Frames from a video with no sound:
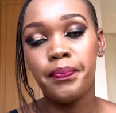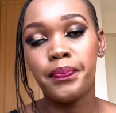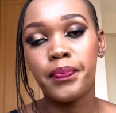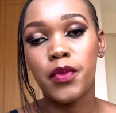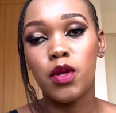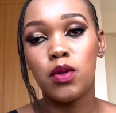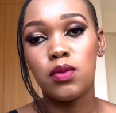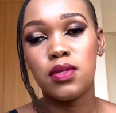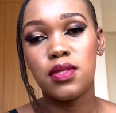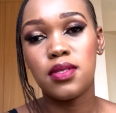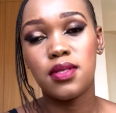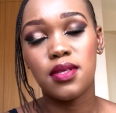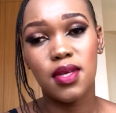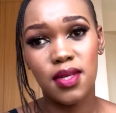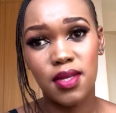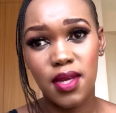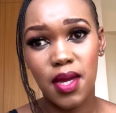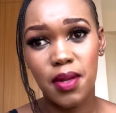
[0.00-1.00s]
because
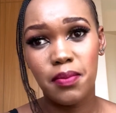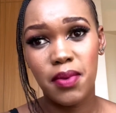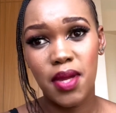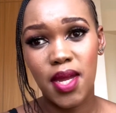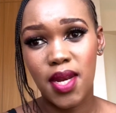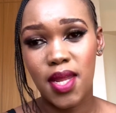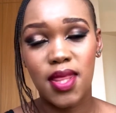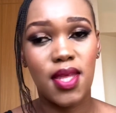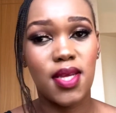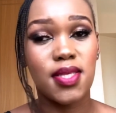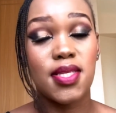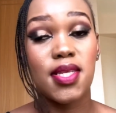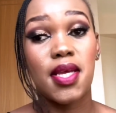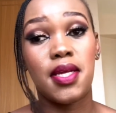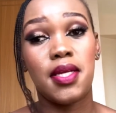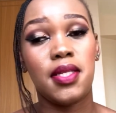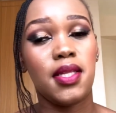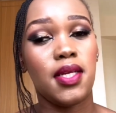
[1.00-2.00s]
it can be another
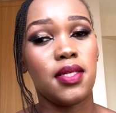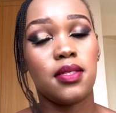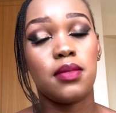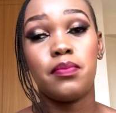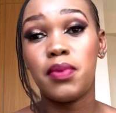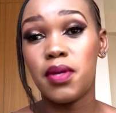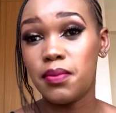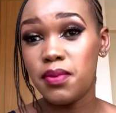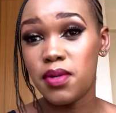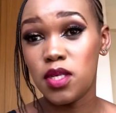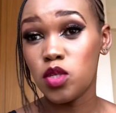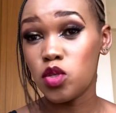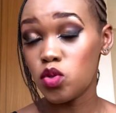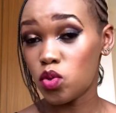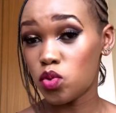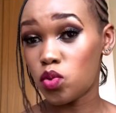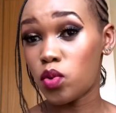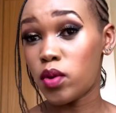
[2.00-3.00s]
sign that baby is
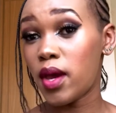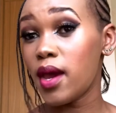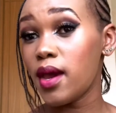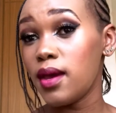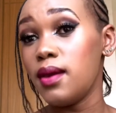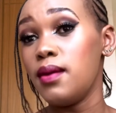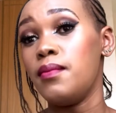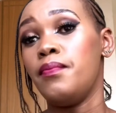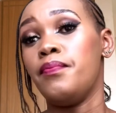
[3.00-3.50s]
not okay,